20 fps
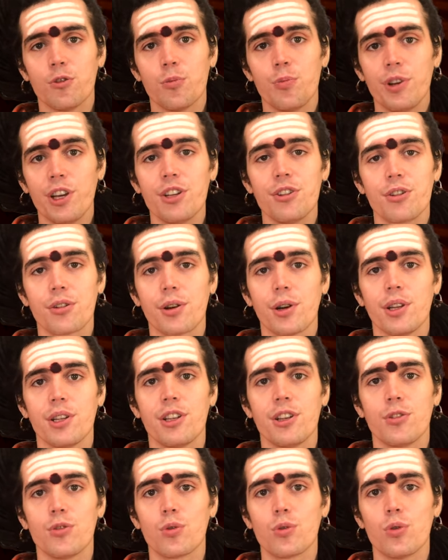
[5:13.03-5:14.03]
to be
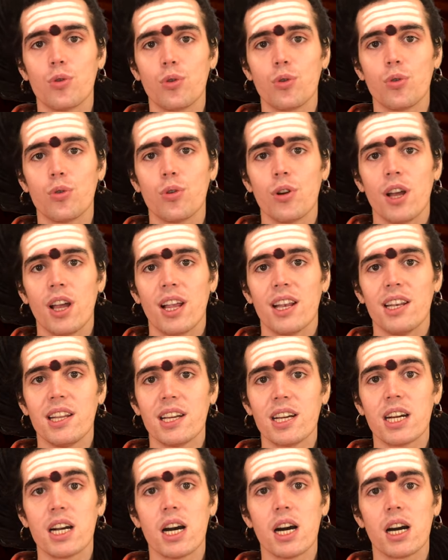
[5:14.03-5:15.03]
integrated to Guru,
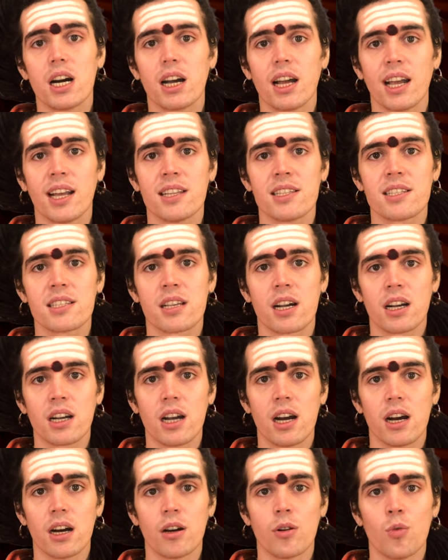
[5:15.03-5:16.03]
Linga, and
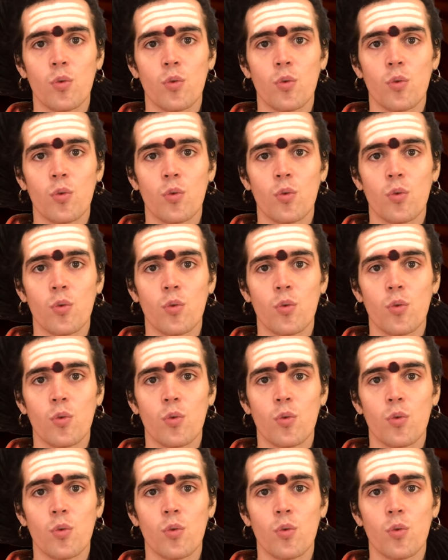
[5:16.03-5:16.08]
Sangha.